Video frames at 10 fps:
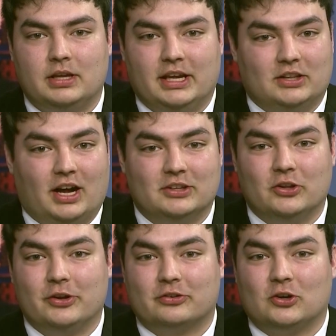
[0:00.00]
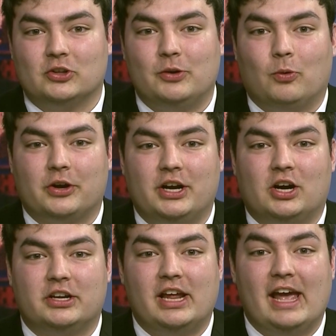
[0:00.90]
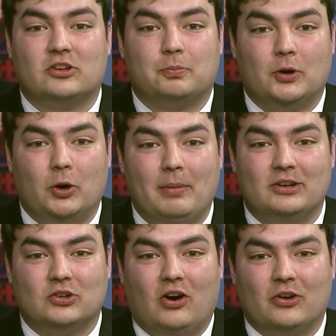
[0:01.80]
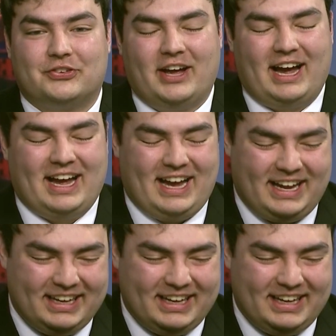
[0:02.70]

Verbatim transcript: Eli Lilly is currently working on an experimental Alzheimer's.